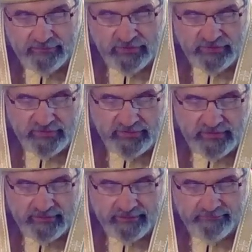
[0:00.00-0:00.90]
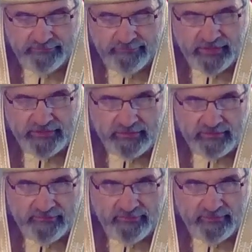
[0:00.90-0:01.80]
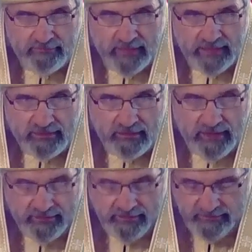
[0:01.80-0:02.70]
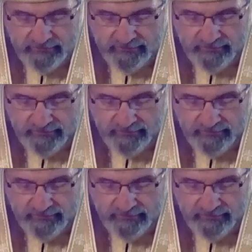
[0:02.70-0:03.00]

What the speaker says: which is a picture of mankind,